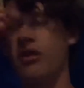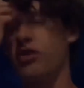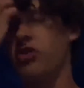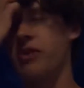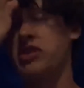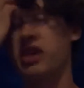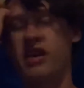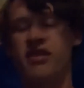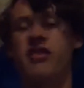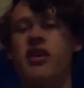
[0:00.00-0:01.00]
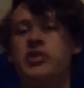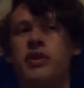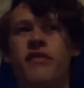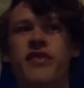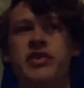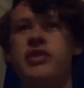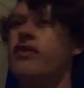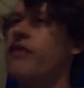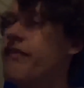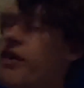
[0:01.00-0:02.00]
YouTube actually has a scheduling feature,
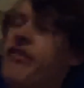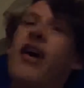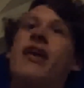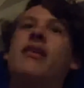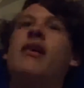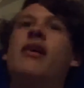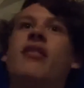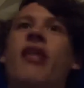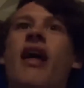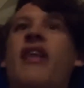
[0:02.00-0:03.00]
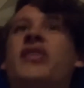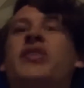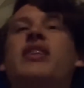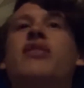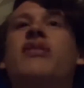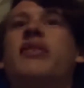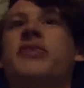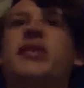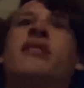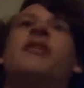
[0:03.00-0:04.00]
fun fact, that I hadn't really used till
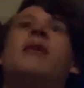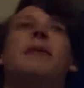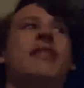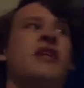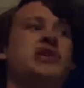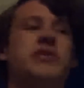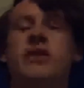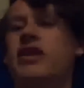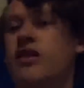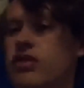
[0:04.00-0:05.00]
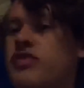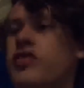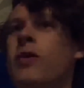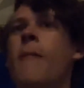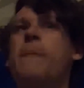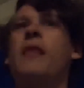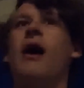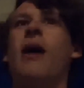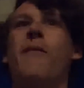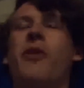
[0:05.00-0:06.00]
recently, but it's actually really useful,
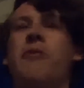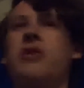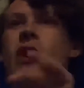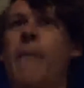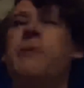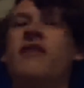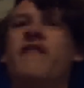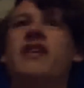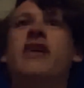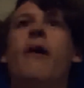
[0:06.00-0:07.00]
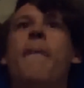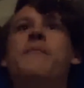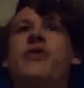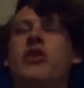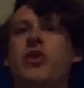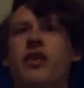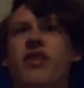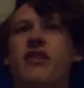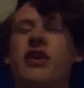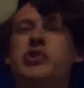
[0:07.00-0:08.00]
where when you upload a video, you can
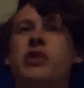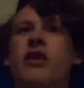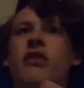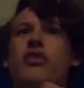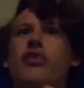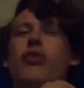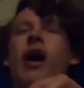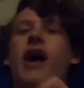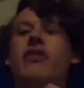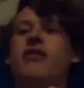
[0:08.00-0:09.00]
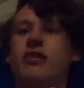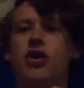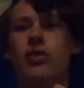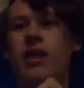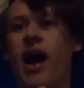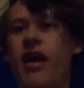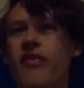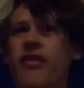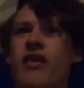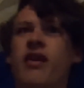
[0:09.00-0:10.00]
schedule it to not go
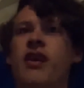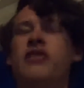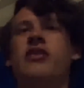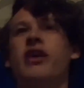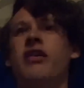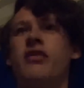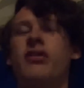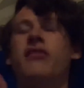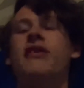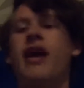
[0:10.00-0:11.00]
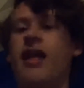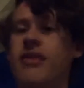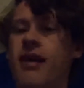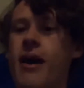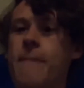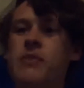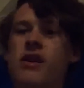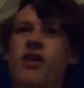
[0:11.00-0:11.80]
live until a certain date and time.